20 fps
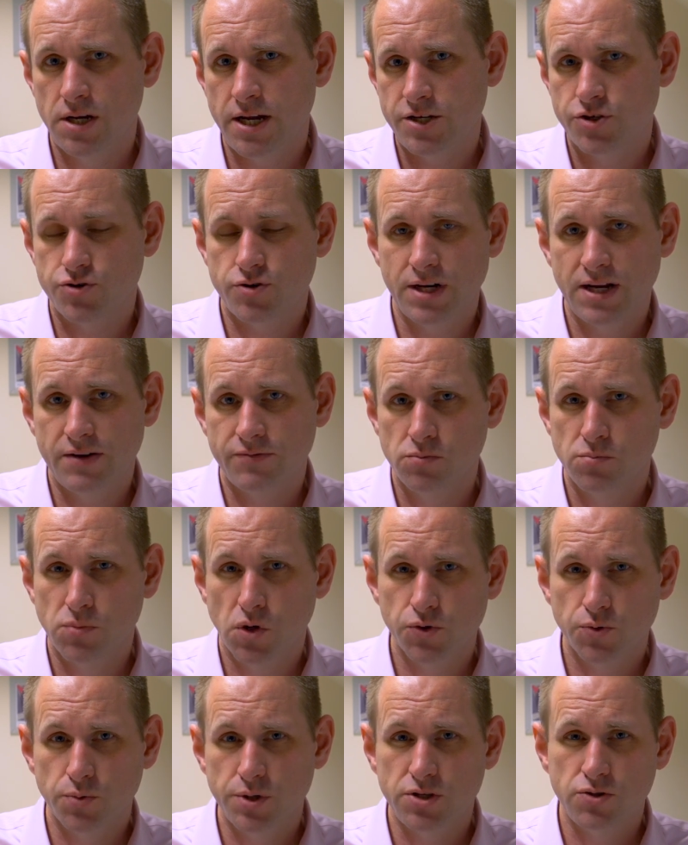an entry-level
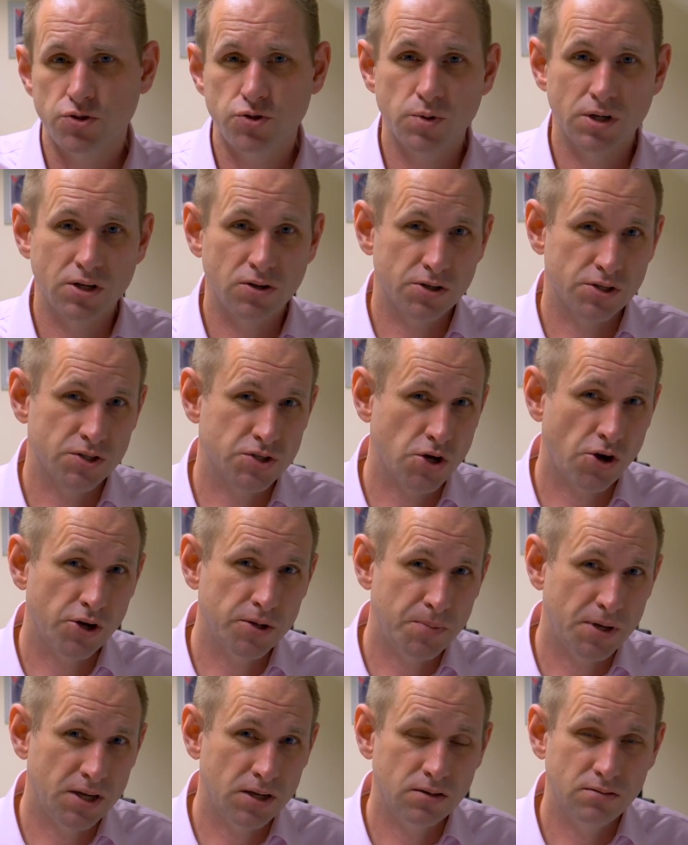model and you do a lot of
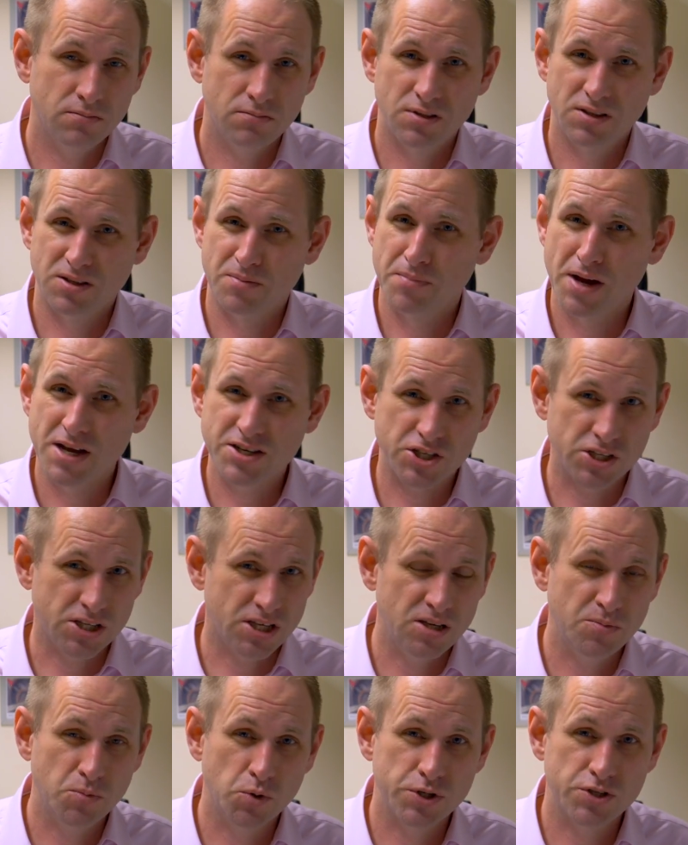typing, the Magic
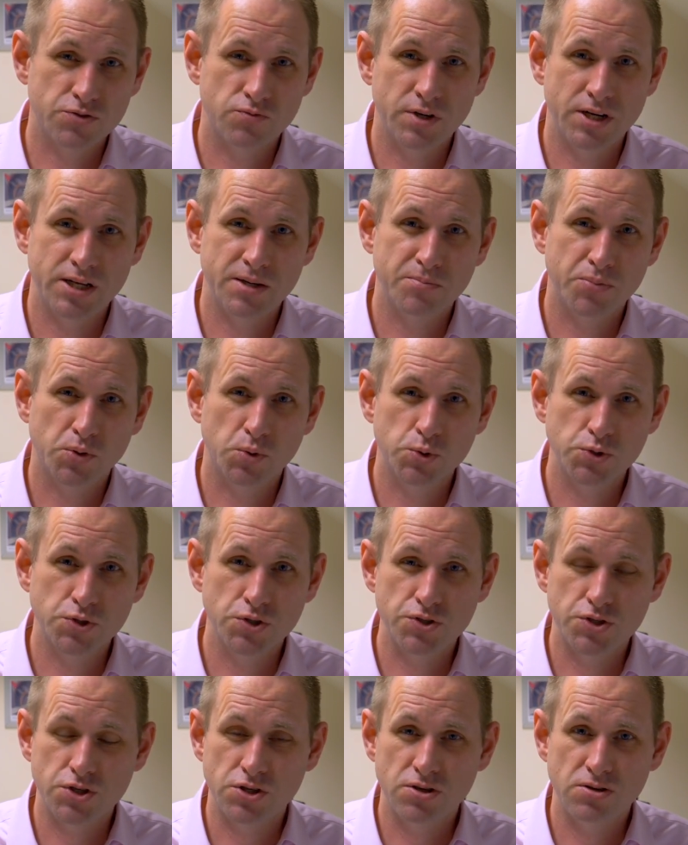Keyboard is really
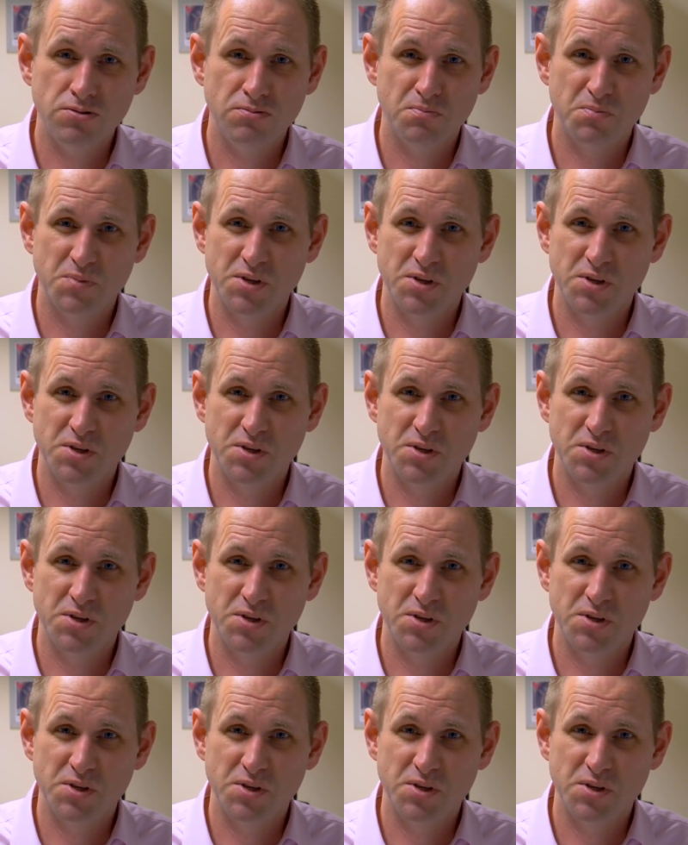important to you.